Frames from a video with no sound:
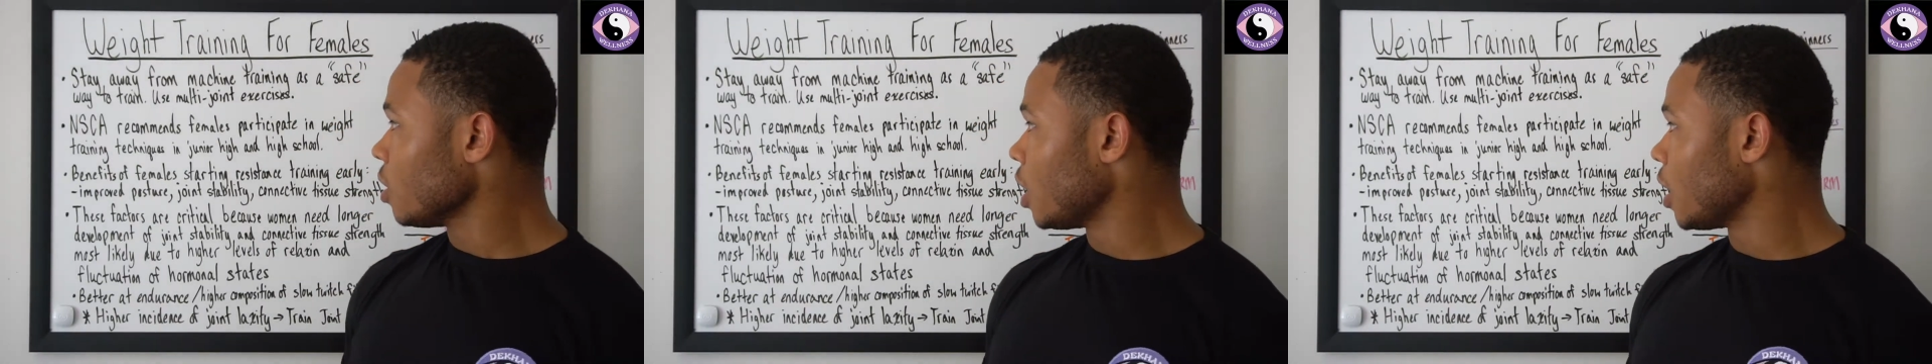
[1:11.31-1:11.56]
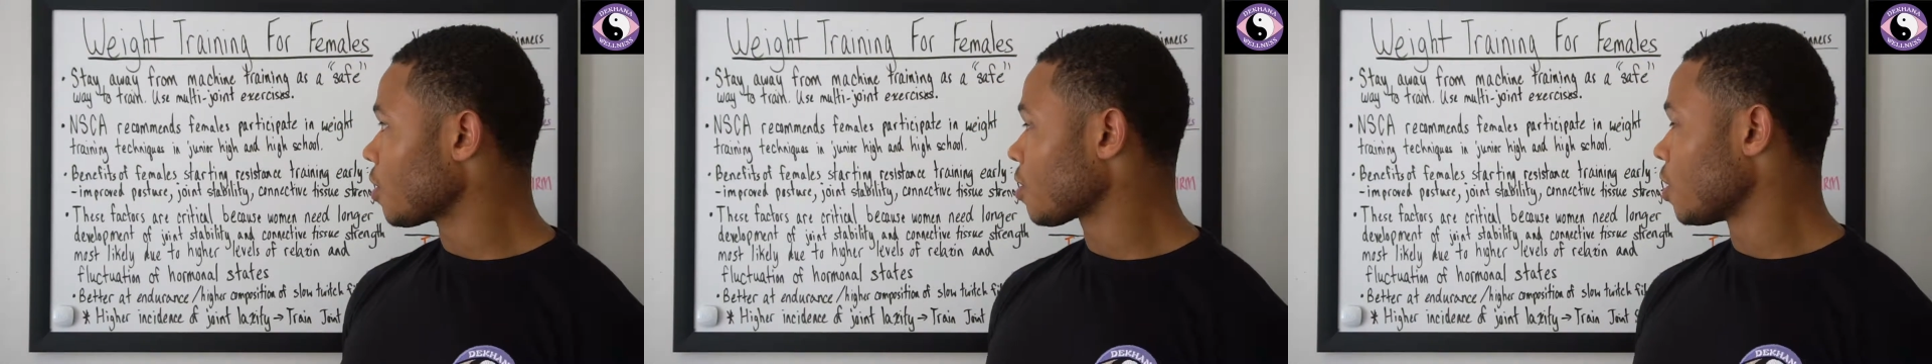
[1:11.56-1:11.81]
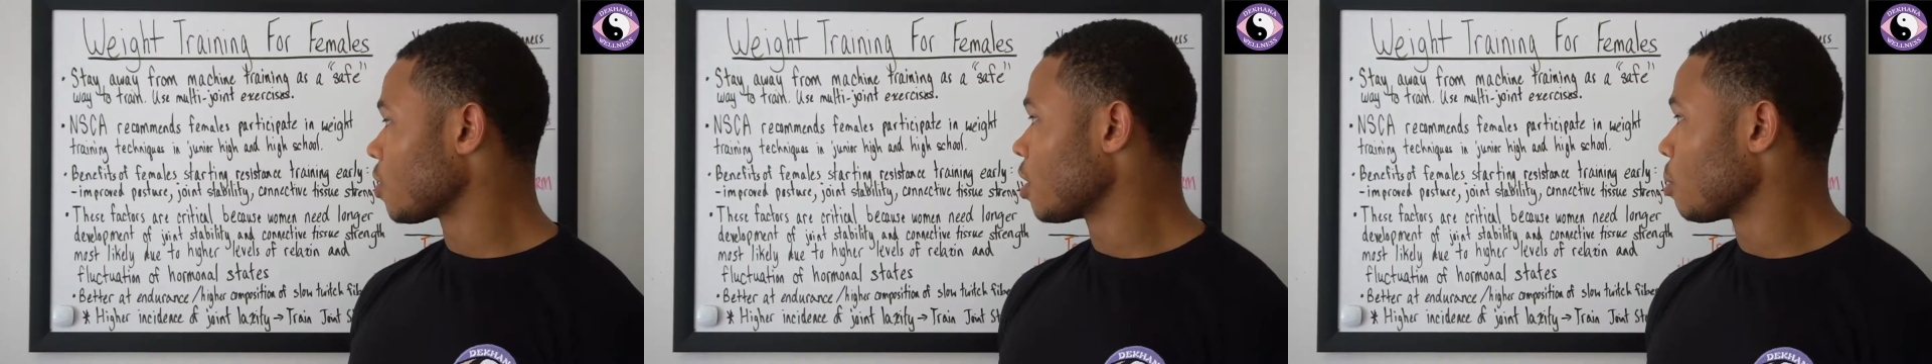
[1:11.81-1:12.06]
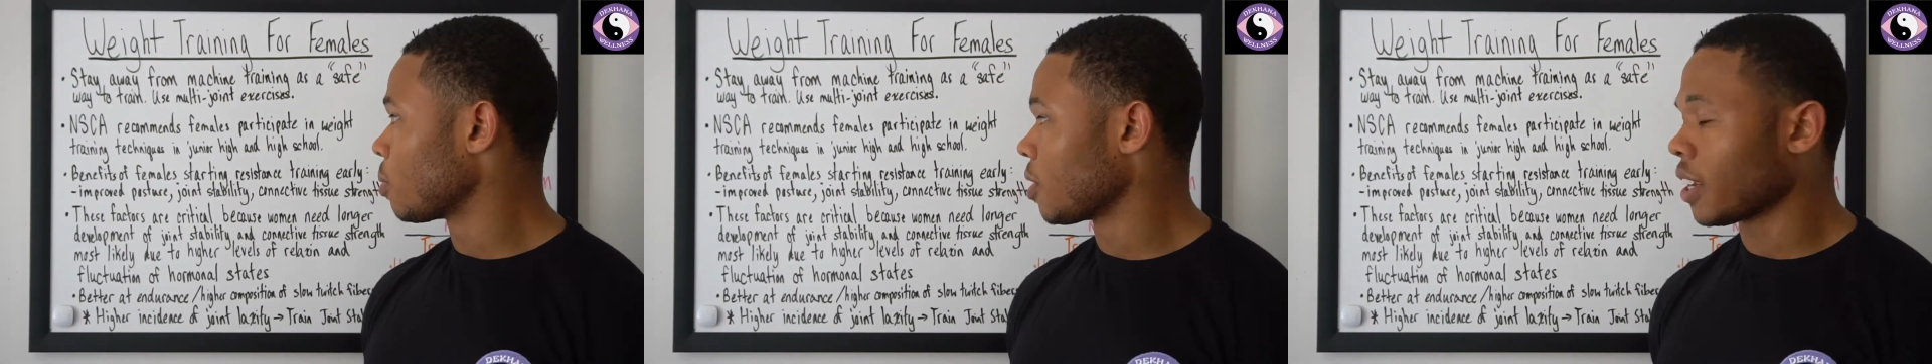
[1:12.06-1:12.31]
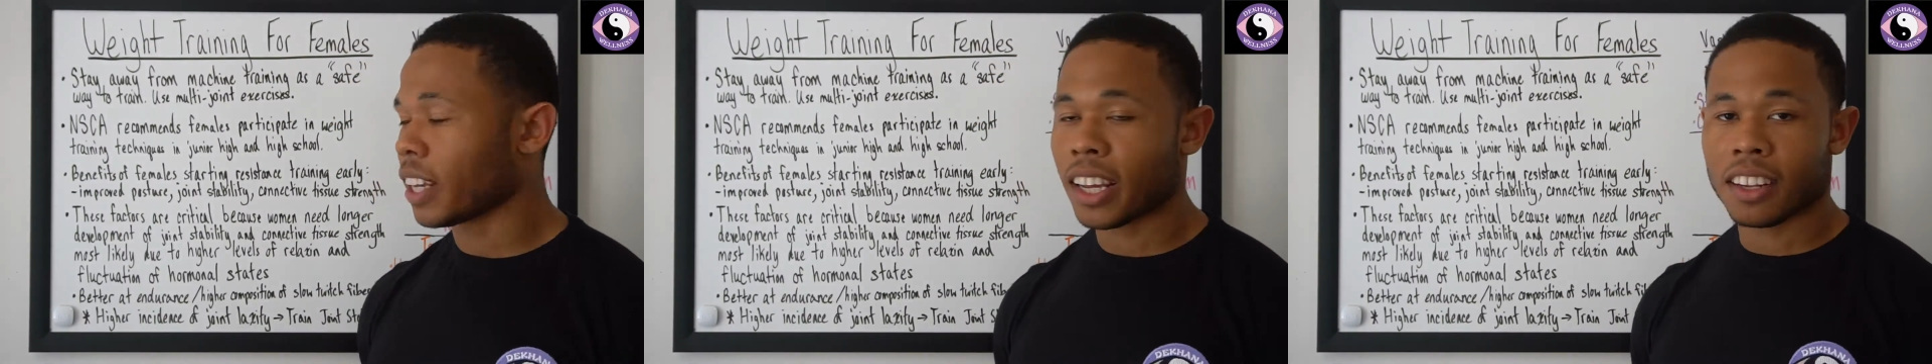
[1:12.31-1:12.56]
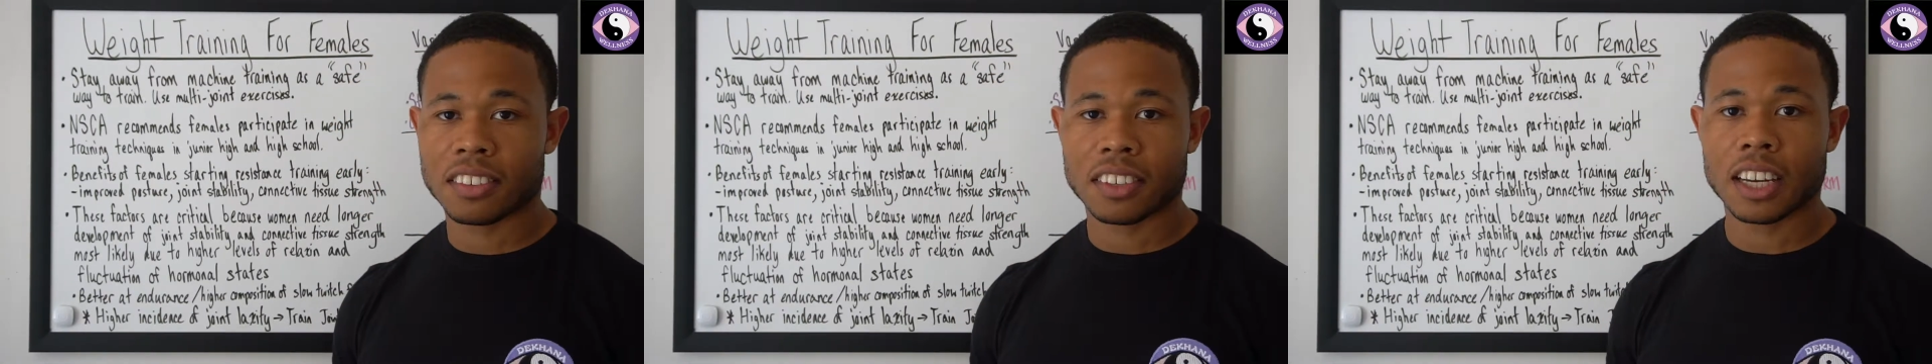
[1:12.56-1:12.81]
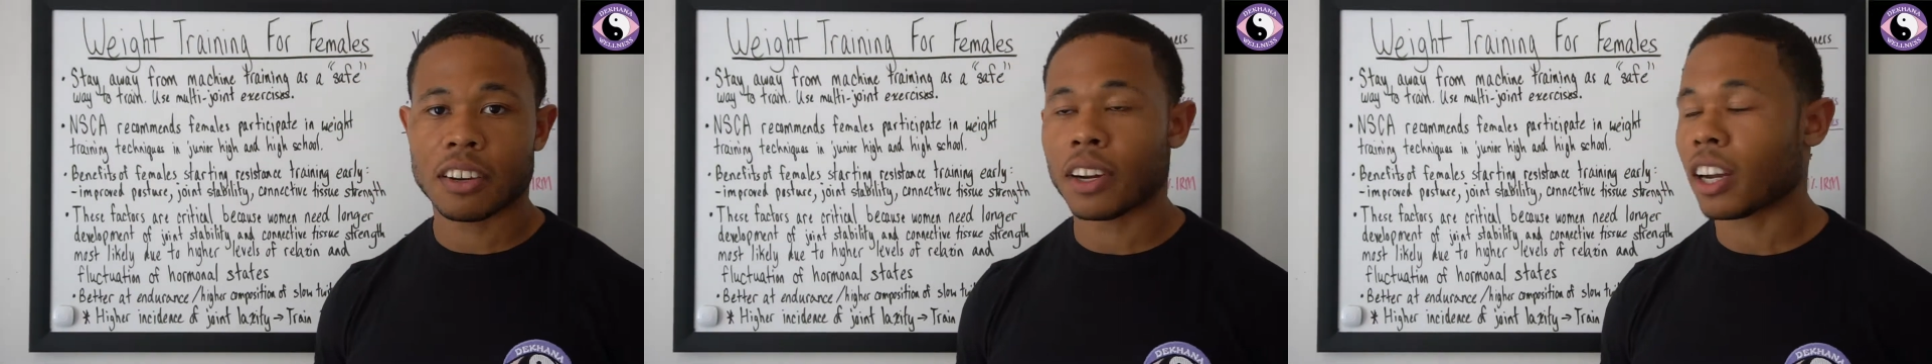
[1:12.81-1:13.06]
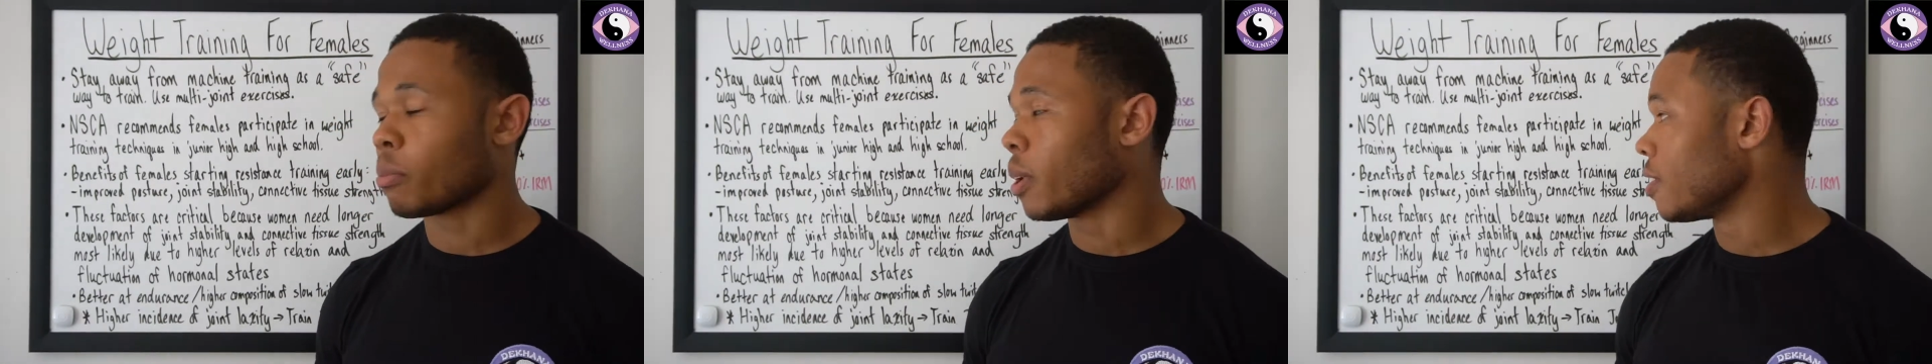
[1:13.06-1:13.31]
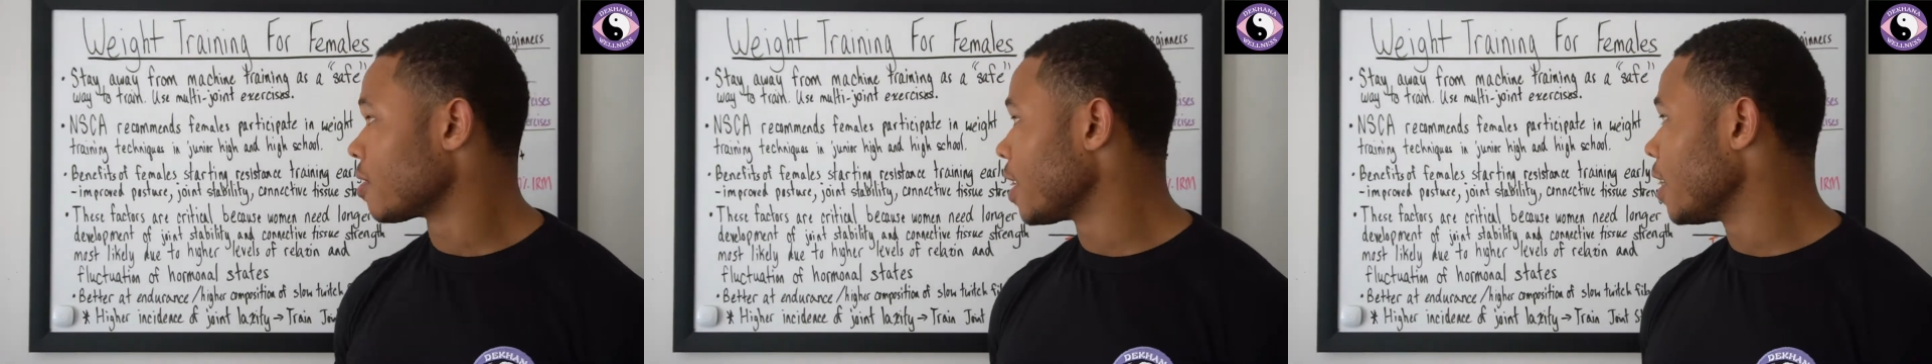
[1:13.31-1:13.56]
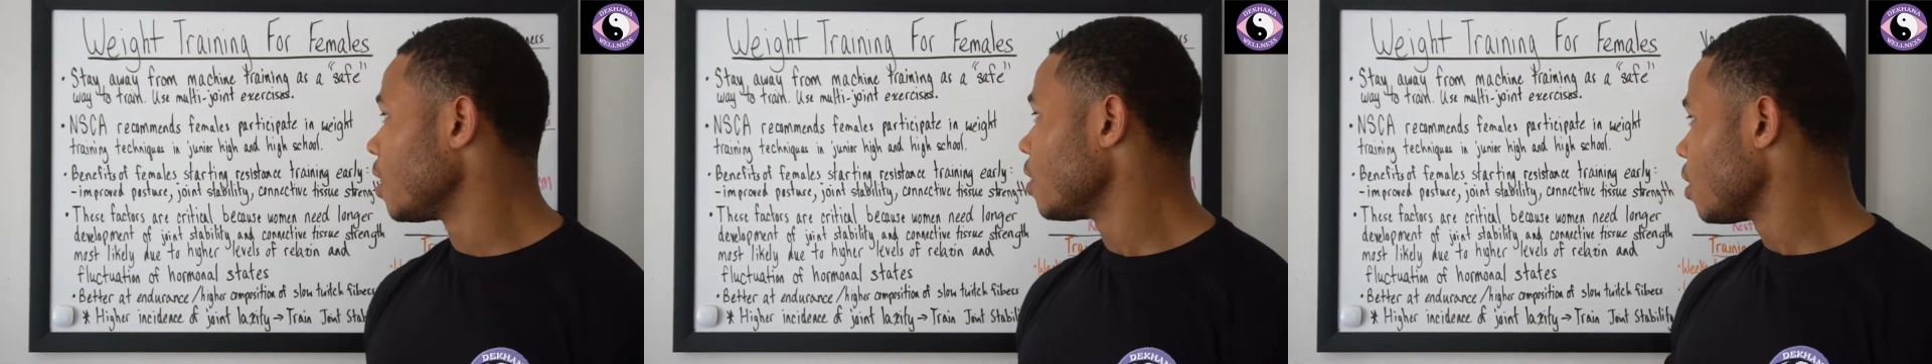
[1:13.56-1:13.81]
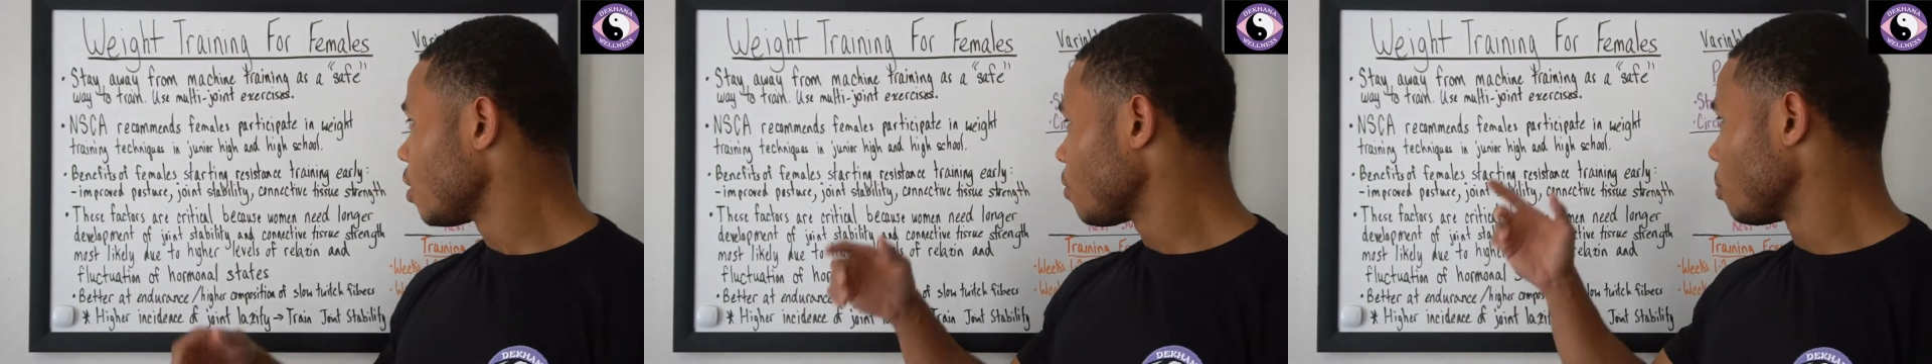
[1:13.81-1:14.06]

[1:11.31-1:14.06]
This little tip is that the NSCA recommends that